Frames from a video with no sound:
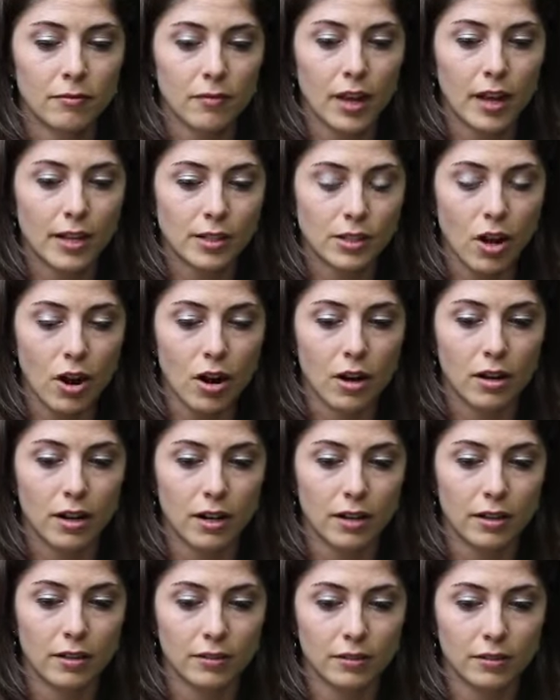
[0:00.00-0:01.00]
It's hard,
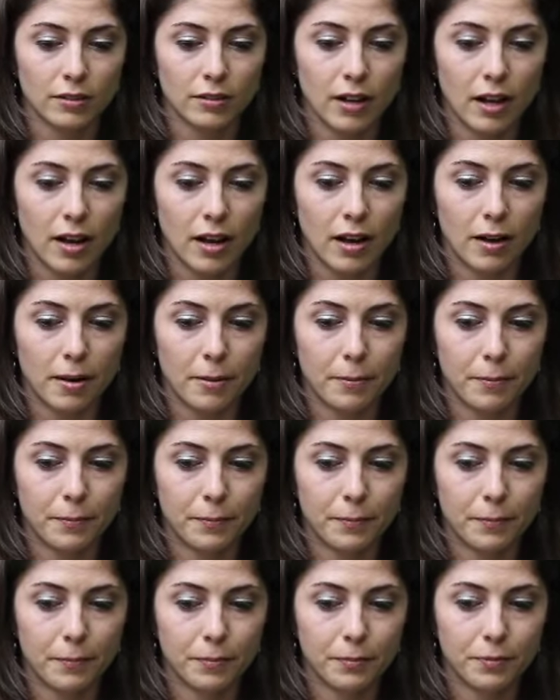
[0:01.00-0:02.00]
and
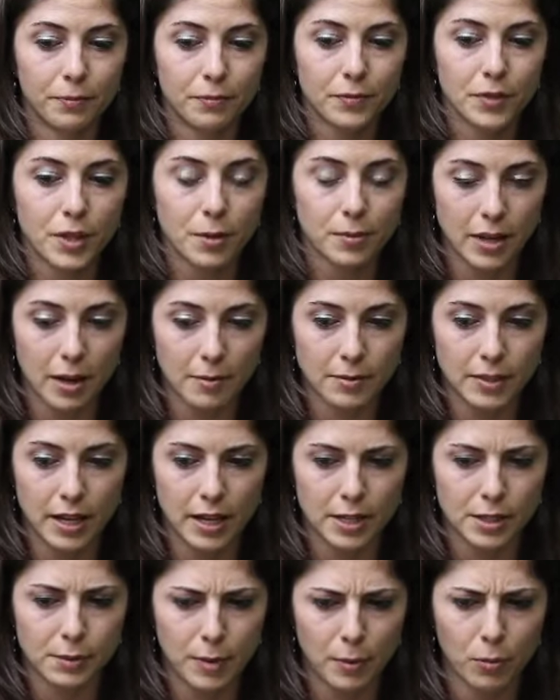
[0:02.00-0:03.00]
sometimes it
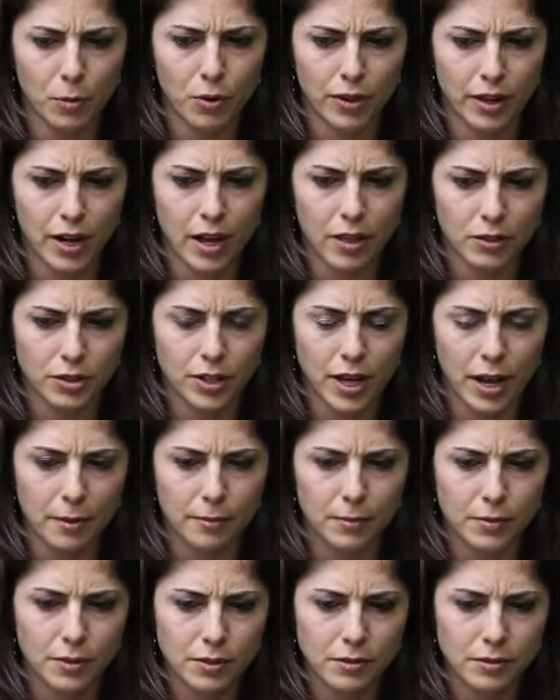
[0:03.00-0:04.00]
hits me more than other
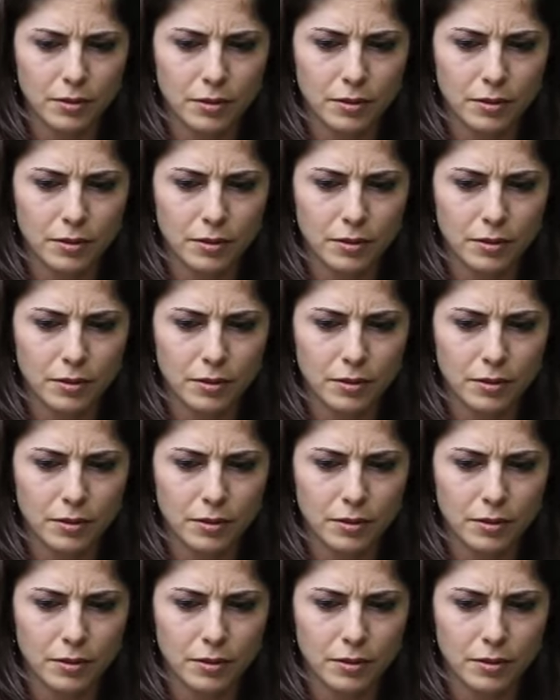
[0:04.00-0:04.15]
times.